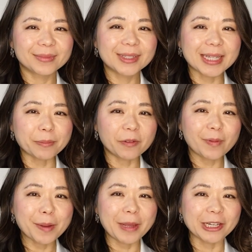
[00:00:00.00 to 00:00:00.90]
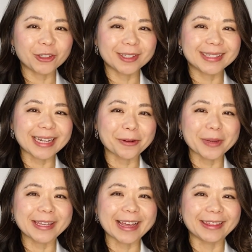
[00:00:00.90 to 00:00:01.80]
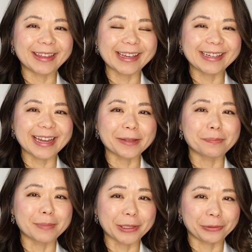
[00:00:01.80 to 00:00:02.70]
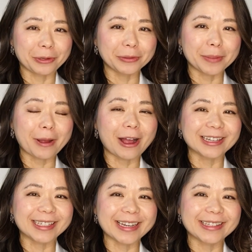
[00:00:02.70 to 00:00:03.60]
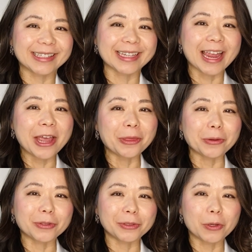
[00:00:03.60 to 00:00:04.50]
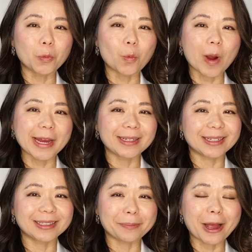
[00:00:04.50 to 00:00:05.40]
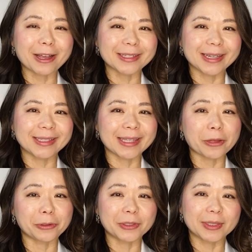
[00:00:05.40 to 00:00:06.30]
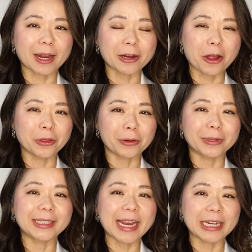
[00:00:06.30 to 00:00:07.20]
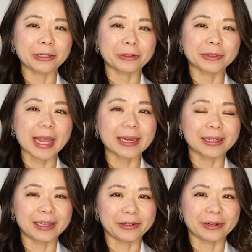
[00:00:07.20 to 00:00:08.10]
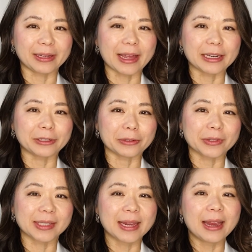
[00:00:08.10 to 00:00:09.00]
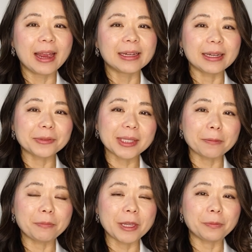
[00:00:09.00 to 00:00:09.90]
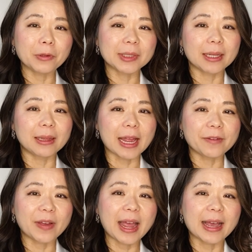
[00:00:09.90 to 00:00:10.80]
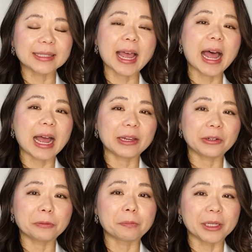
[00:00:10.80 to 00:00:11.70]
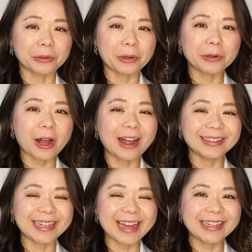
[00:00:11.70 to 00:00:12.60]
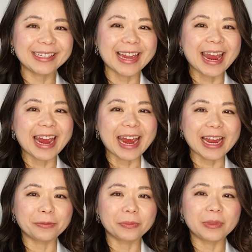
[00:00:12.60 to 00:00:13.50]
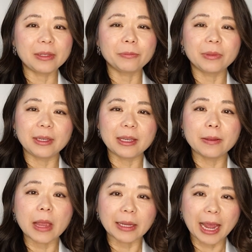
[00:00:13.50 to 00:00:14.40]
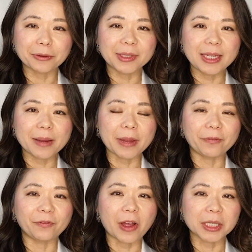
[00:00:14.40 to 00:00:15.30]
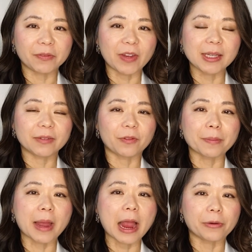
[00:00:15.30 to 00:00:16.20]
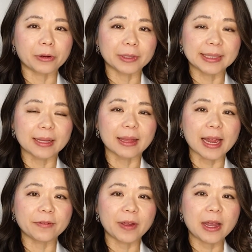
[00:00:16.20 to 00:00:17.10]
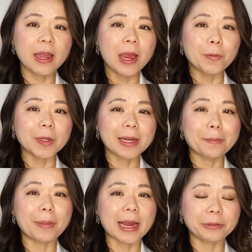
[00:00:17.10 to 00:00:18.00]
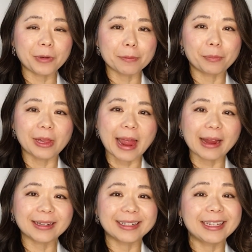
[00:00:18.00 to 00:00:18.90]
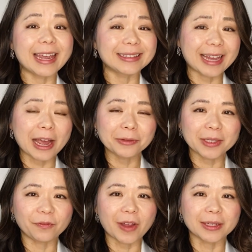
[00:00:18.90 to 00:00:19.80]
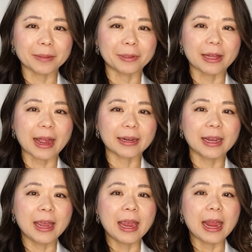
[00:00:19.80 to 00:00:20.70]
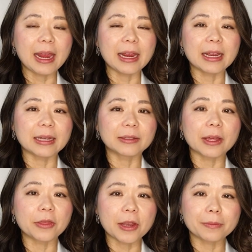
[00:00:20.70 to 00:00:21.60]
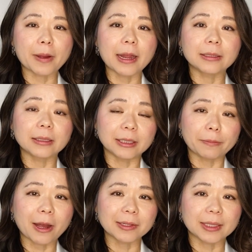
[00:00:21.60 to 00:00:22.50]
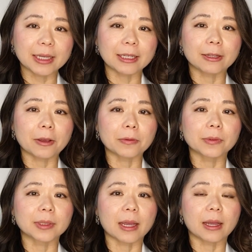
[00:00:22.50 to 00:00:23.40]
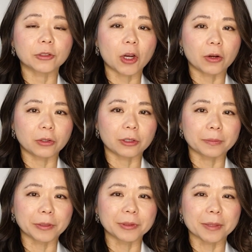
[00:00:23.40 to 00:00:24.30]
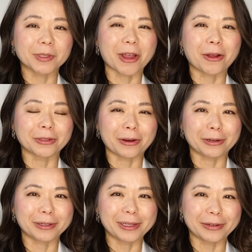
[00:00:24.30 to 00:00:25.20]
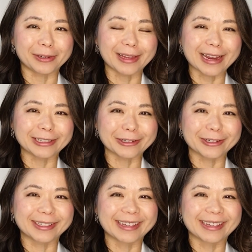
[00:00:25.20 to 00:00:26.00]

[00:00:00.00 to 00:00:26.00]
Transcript: Some of my patients tell me that they get mineral deposits those are the white deposits that are stuck on their retainers and clear aligners. Now, some people's saliva has a higher mineral content and the calcium and phosphates from our saliva, when combined with plaque, can calcify the plaque and thereby depositing those uh, tartar buildups on our clear aligners.